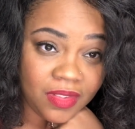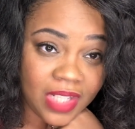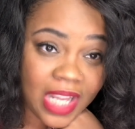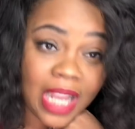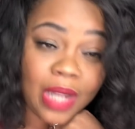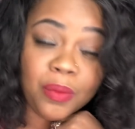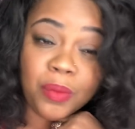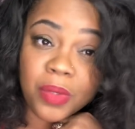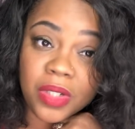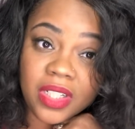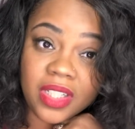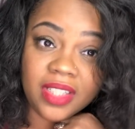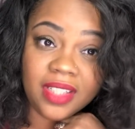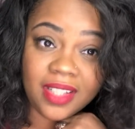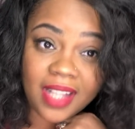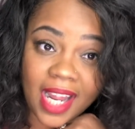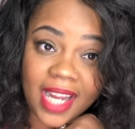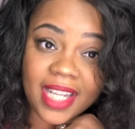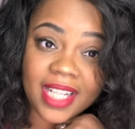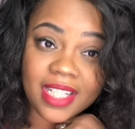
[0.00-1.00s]
I would
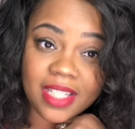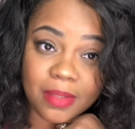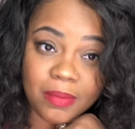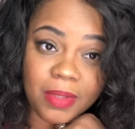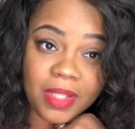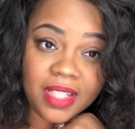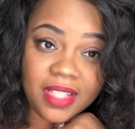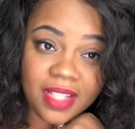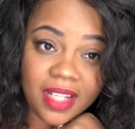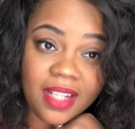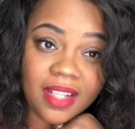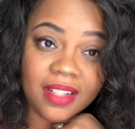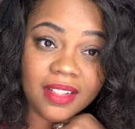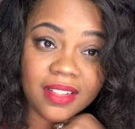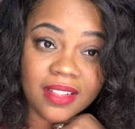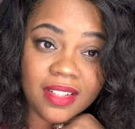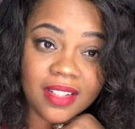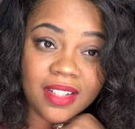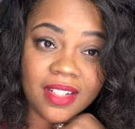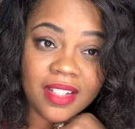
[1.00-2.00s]
like it to be a 10.
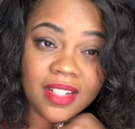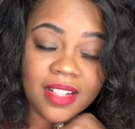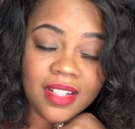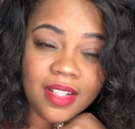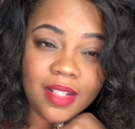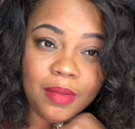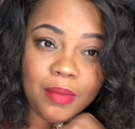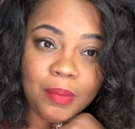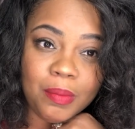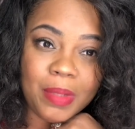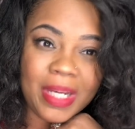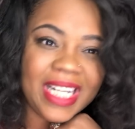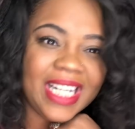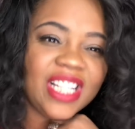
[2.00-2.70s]
But